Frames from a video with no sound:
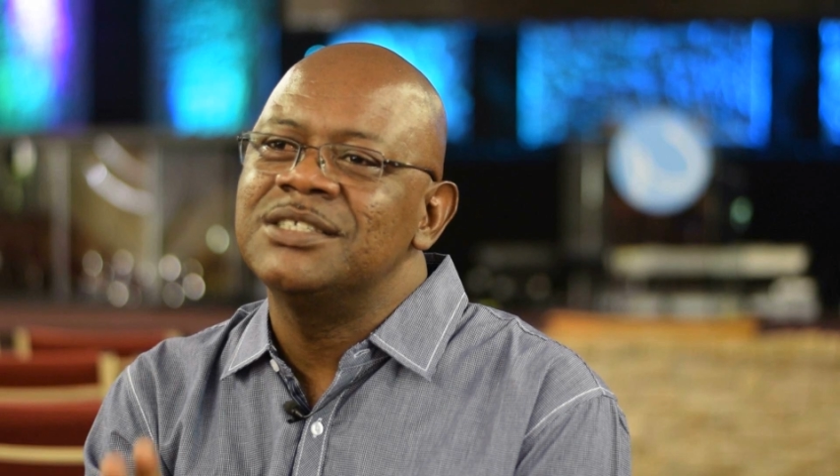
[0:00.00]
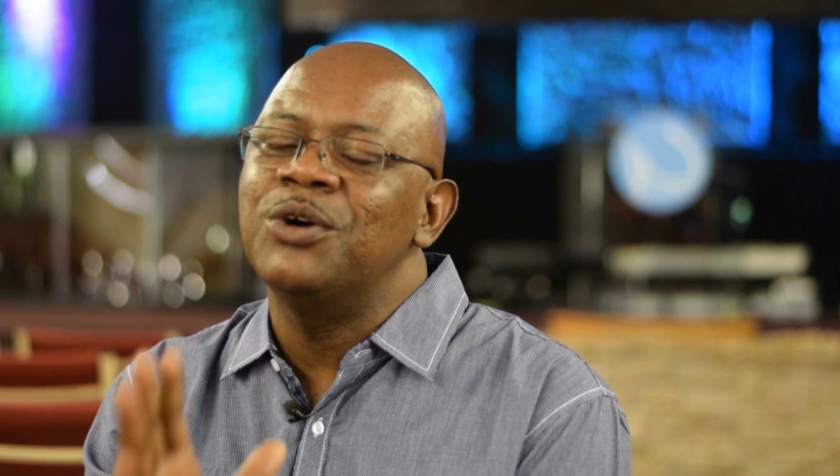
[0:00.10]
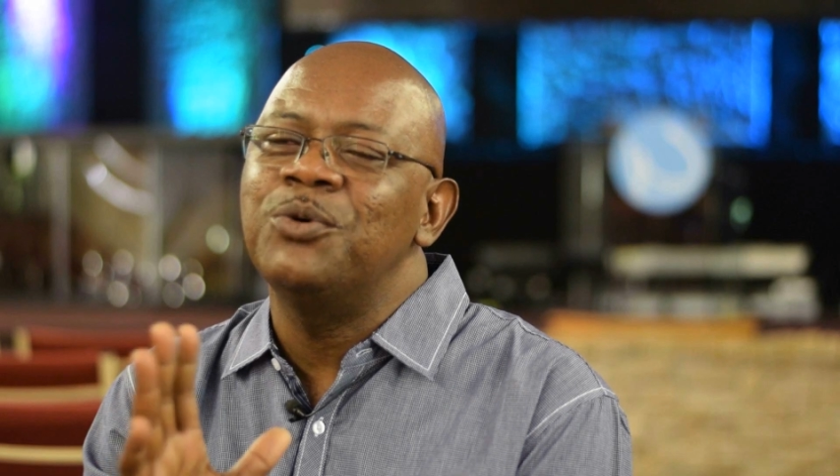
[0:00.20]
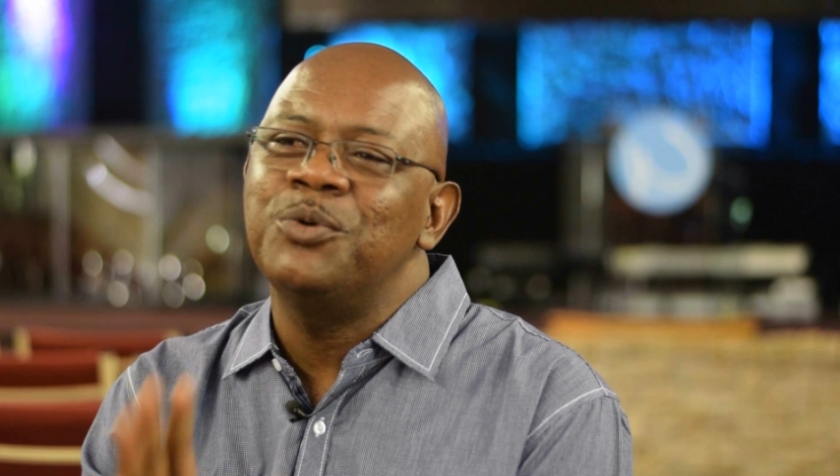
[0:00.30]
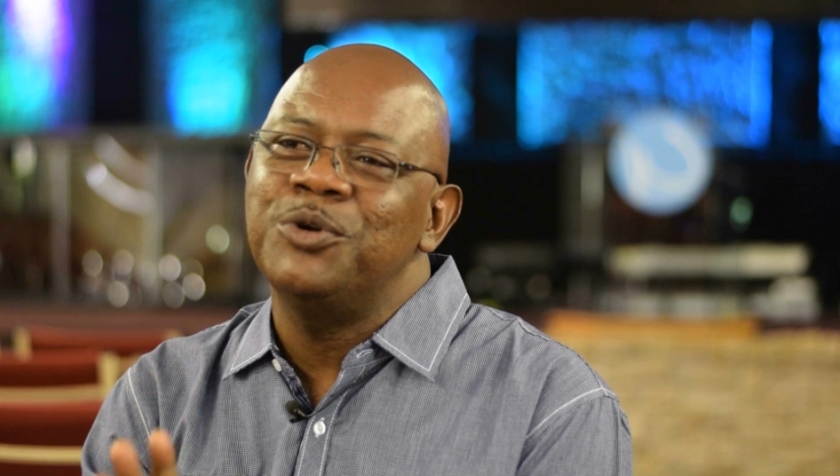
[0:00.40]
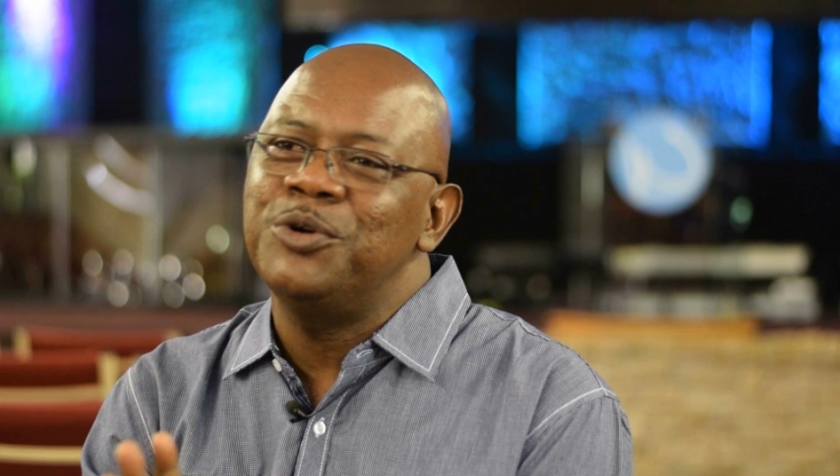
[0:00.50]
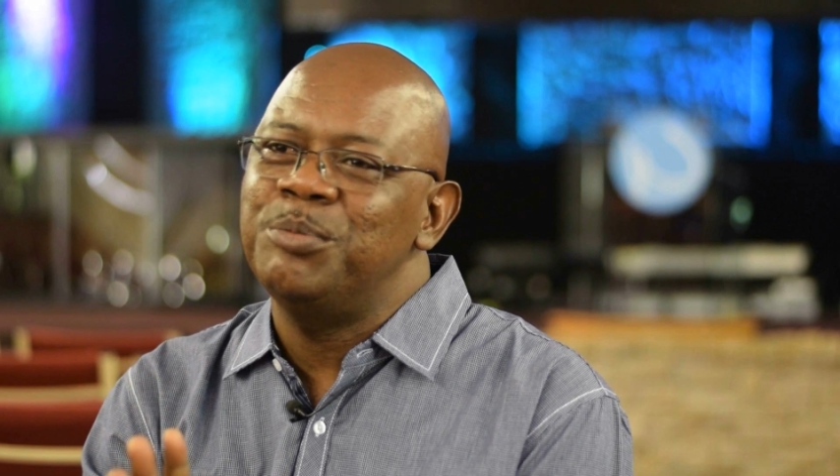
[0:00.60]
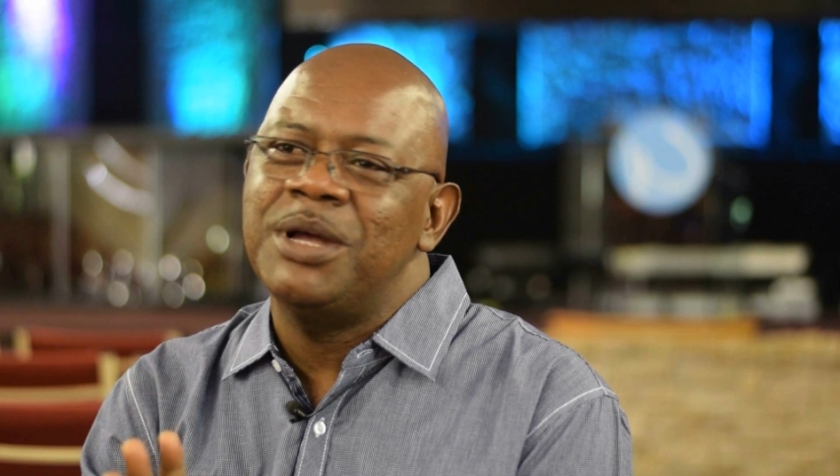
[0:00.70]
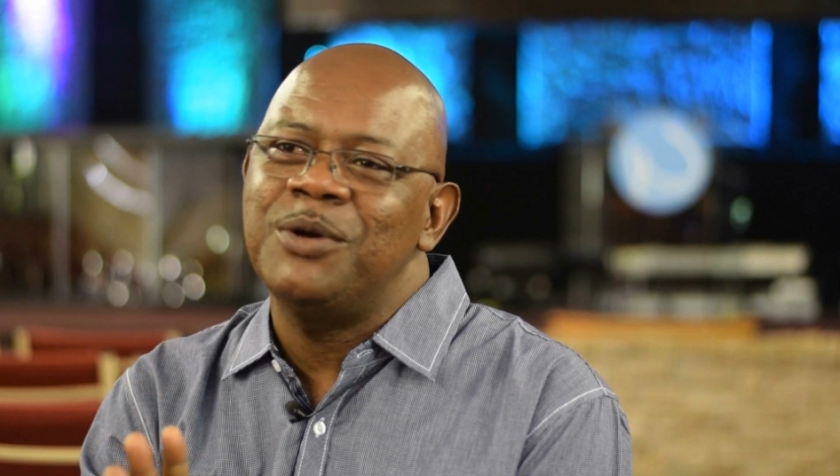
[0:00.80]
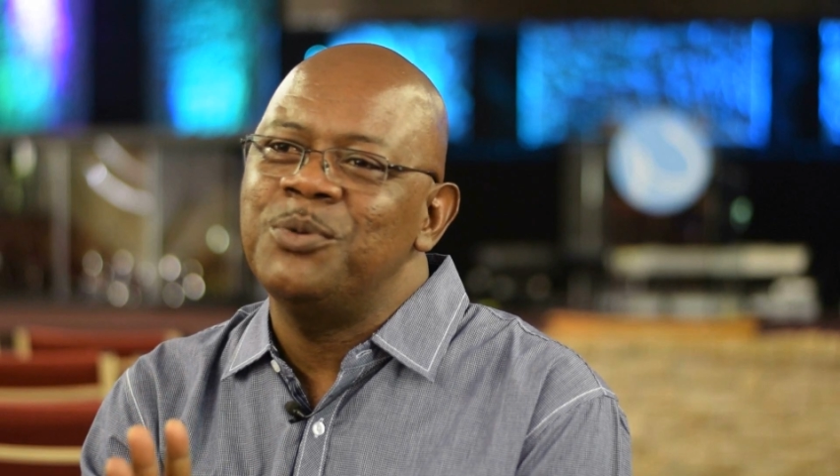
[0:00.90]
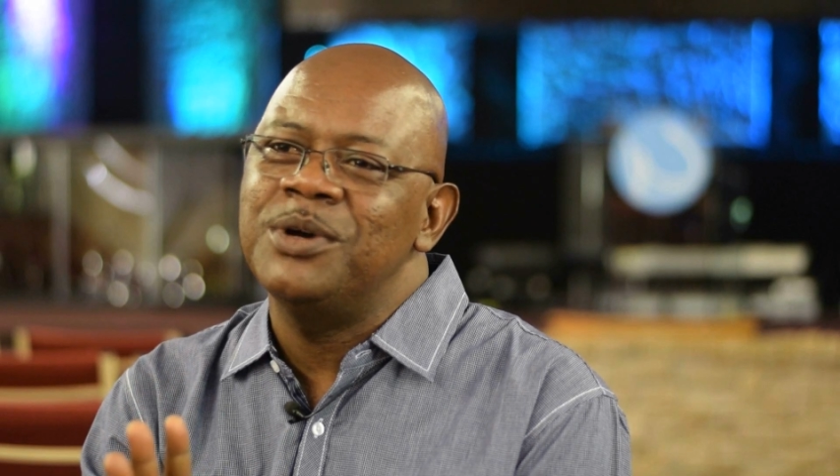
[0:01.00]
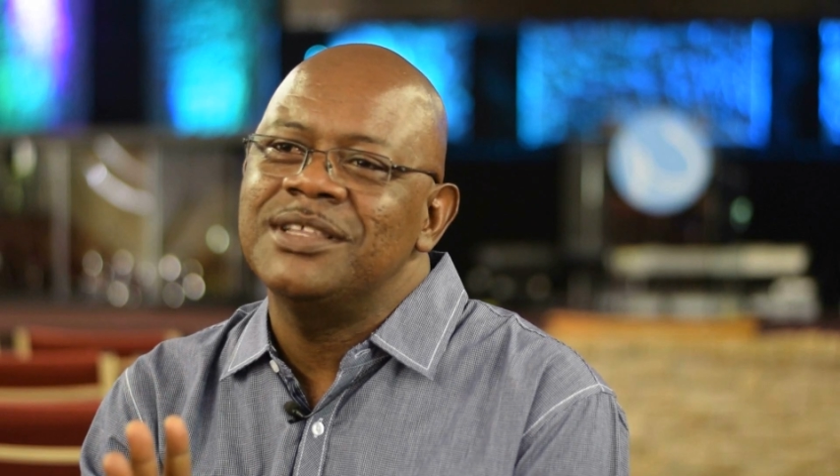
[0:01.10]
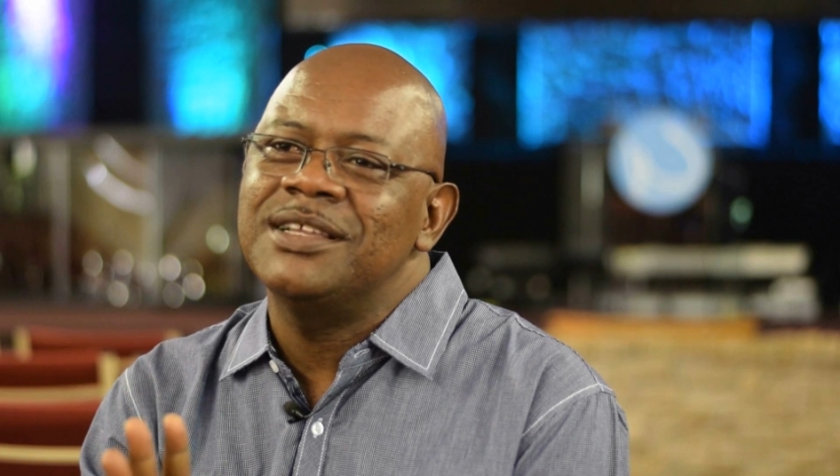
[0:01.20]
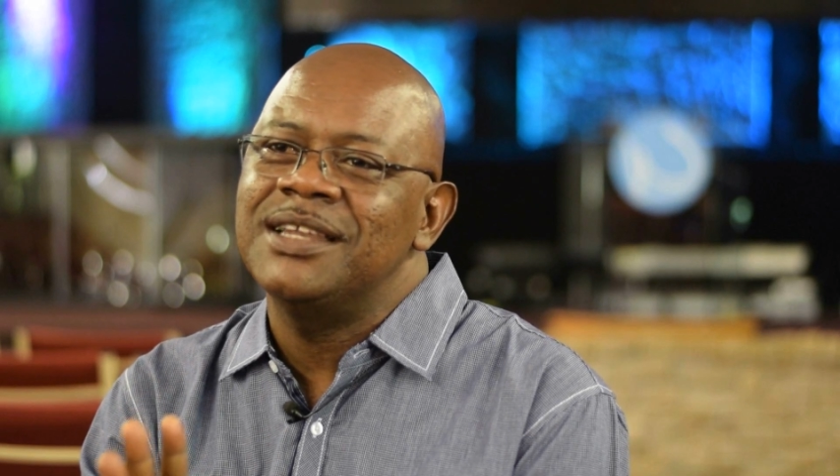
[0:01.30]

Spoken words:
Don't worry about whether or